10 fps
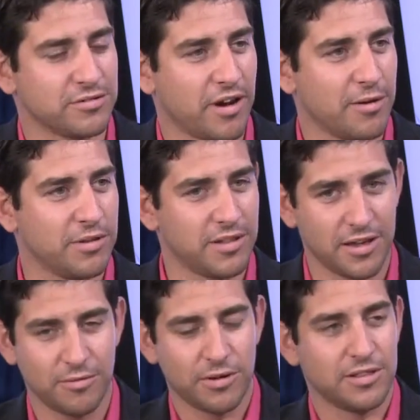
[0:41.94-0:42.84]
right? When
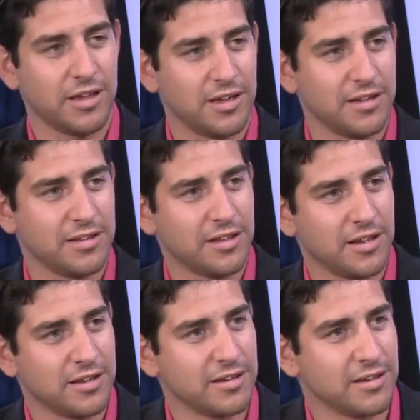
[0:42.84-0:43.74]
they
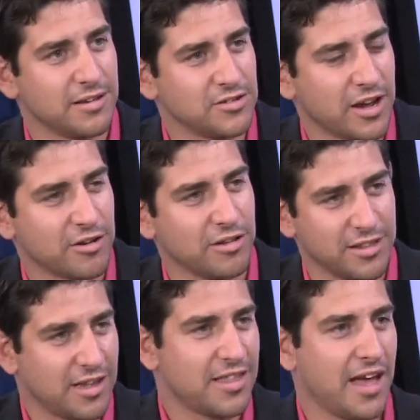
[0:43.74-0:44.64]

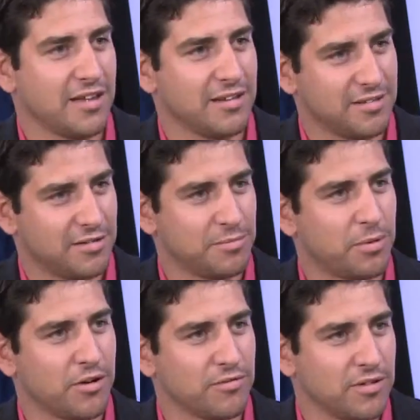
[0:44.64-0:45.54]
ejaculate, they die. It's
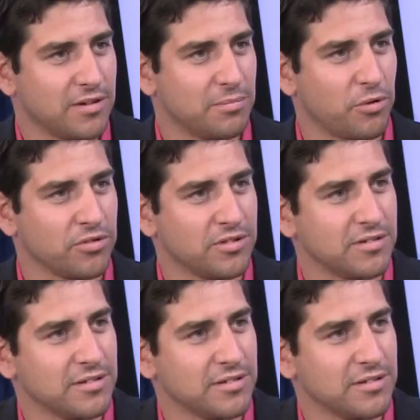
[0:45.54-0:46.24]
part of the process.